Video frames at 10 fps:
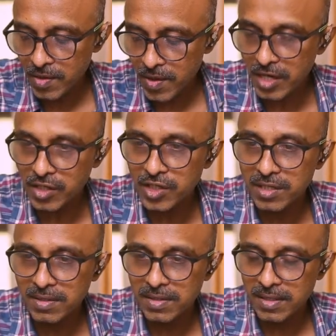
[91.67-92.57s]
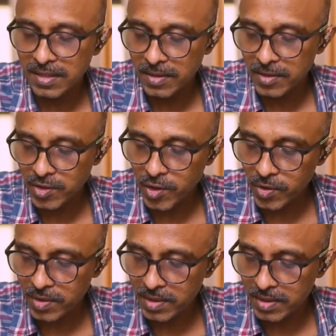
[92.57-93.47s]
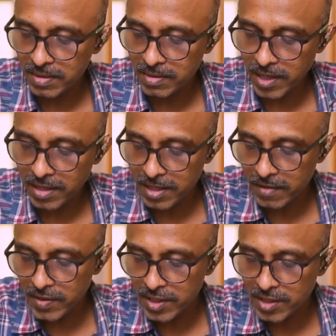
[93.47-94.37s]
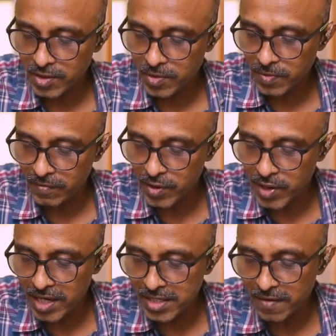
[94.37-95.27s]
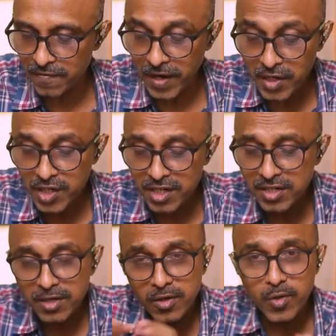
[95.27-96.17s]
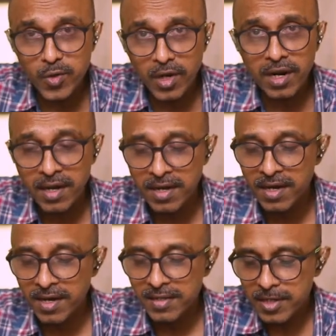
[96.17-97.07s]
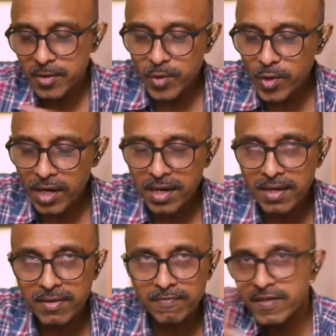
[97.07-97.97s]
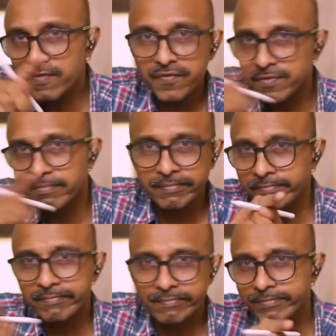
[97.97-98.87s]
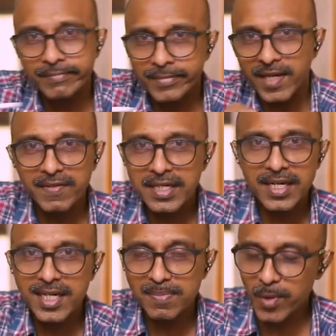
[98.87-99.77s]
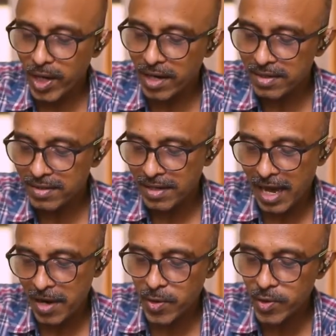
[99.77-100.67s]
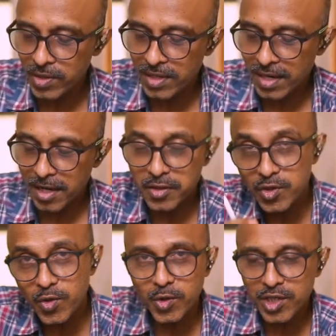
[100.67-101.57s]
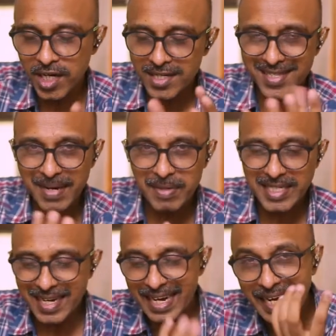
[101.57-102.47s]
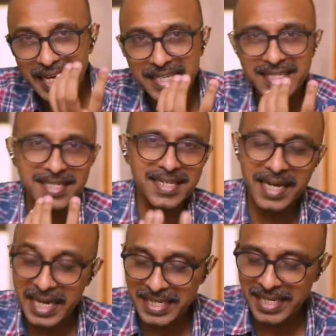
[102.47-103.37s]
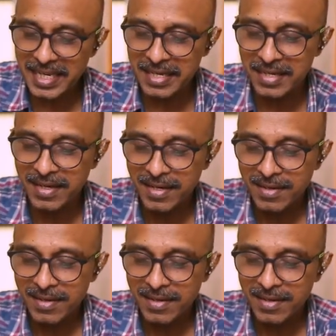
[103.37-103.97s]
range. So look at the definition. So we are visualizing a function is a rule. The rule, we've given it a nice blue color arrow. Associates, that means it links, it's connecting,